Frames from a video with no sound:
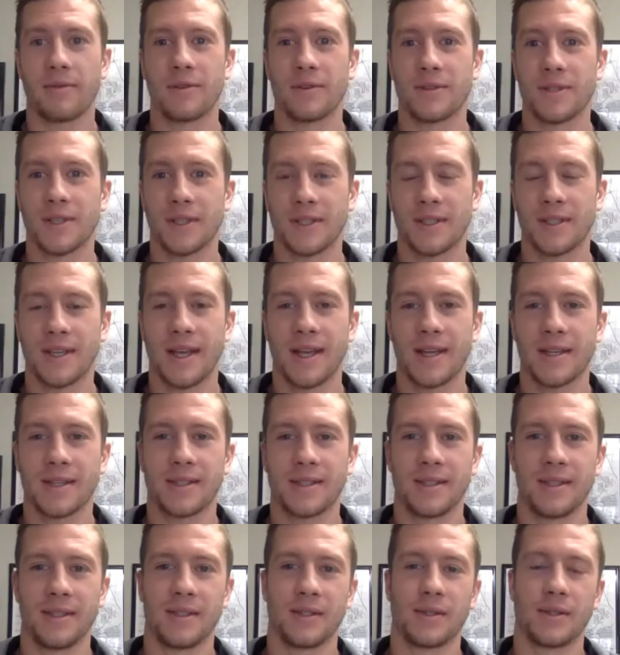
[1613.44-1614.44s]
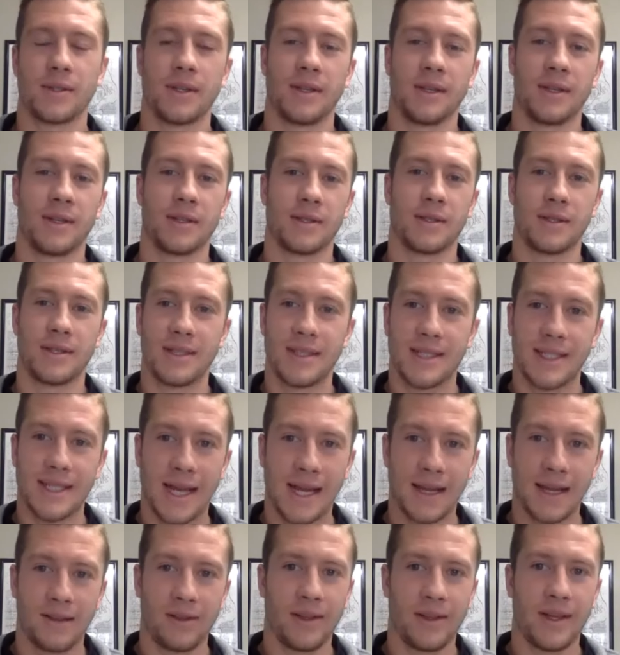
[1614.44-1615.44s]
for success is
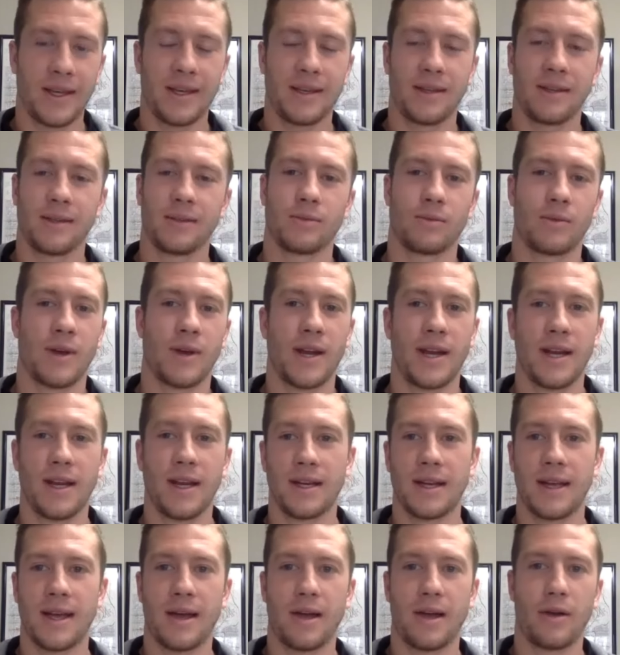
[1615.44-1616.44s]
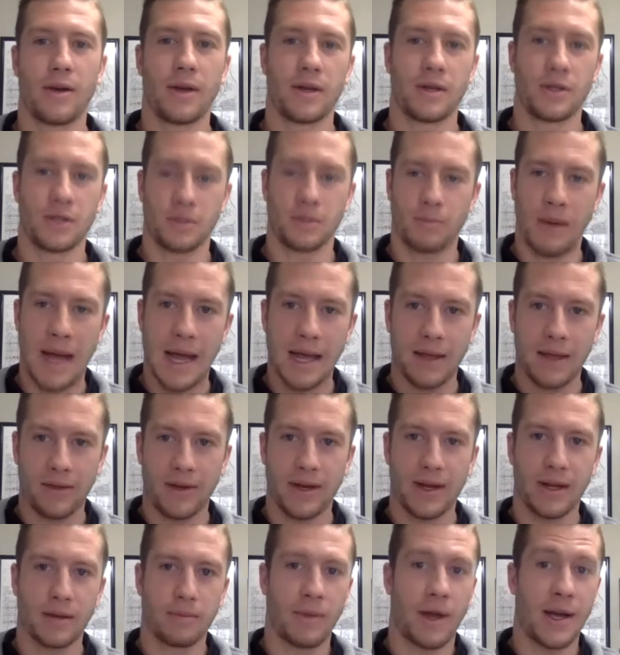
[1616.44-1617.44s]
daily writing down and just
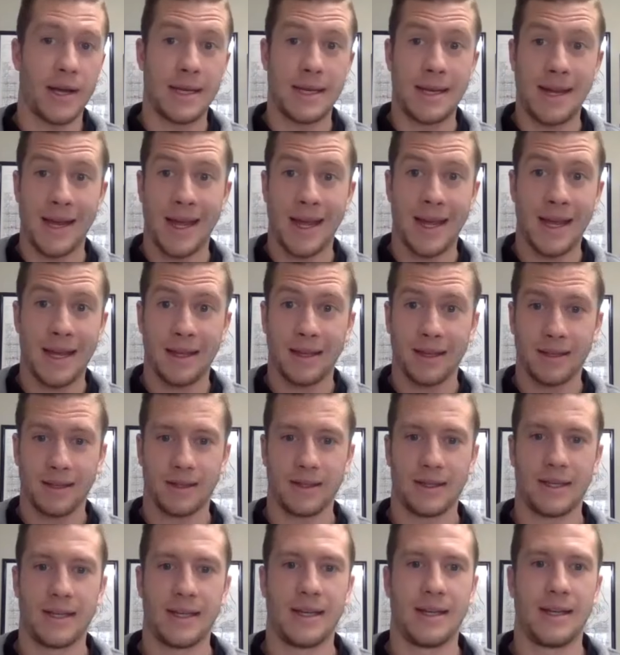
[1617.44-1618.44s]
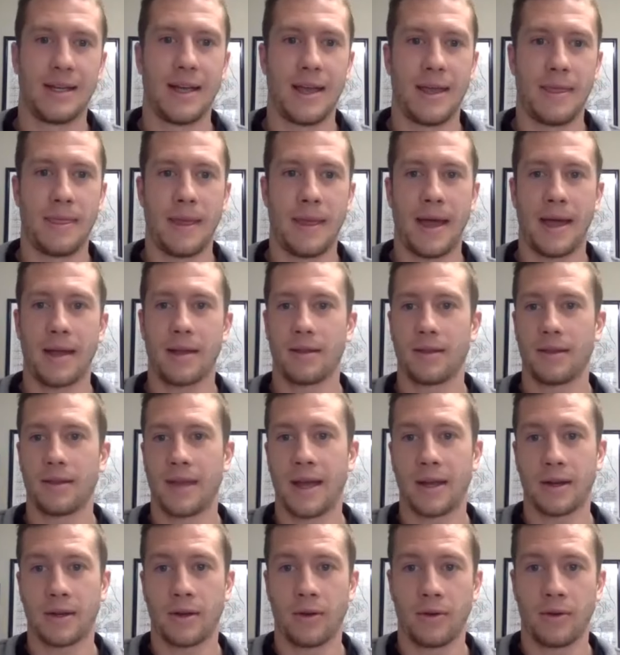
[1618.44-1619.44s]
piloting my day. And
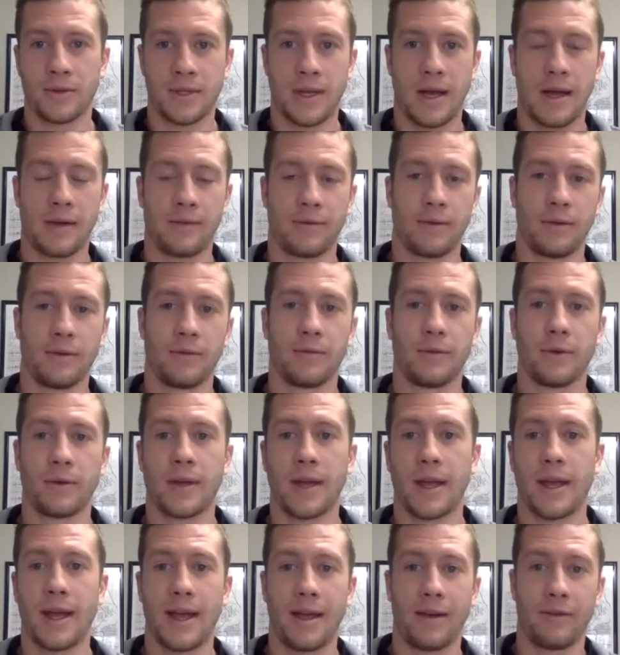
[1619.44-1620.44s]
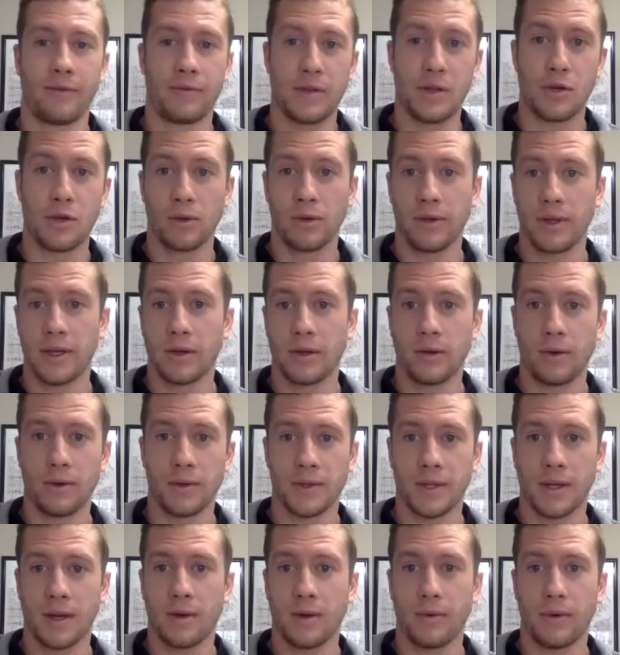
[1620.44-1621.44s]
that goes off of, okay, I have yearly
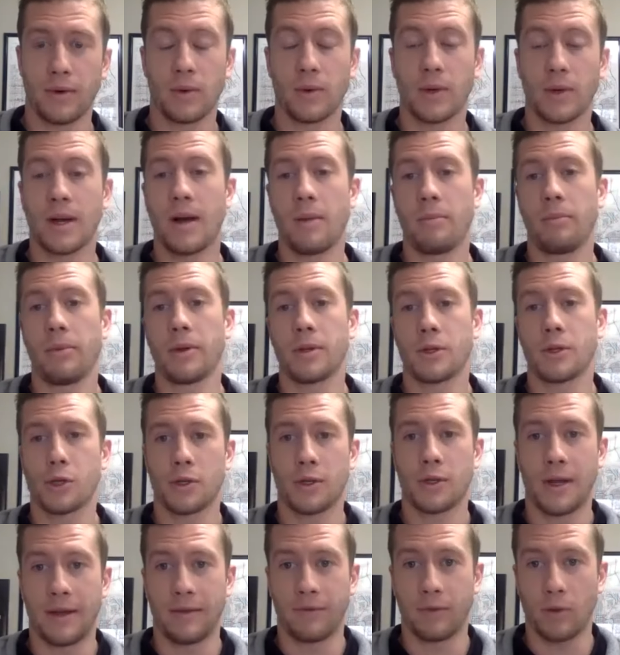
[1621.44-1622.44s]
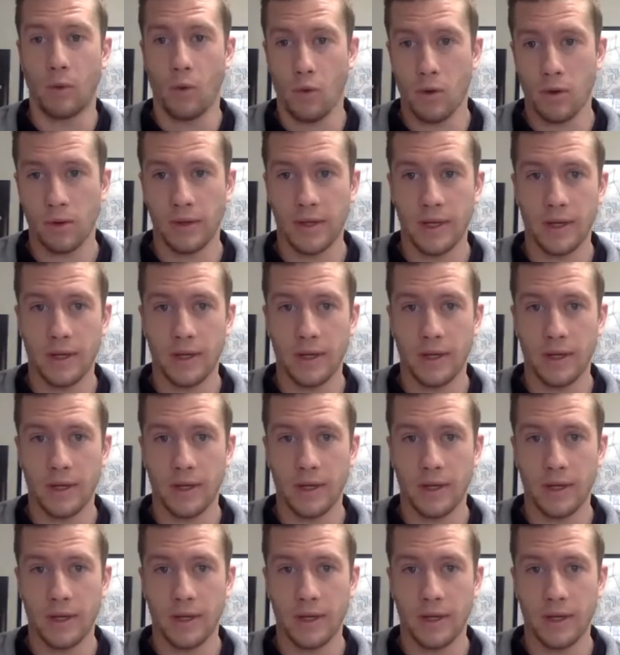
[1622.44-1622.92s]
goals that I want to accomplish. I have quarterly